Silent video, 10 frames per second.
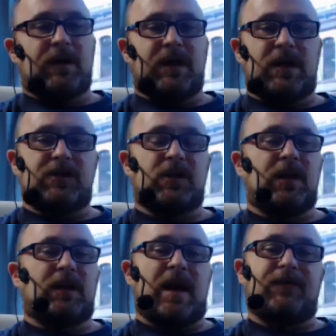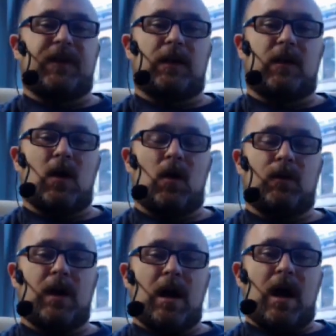they initially left it
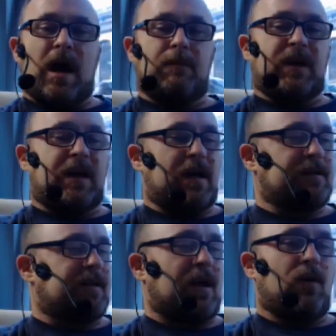alone uh, because there,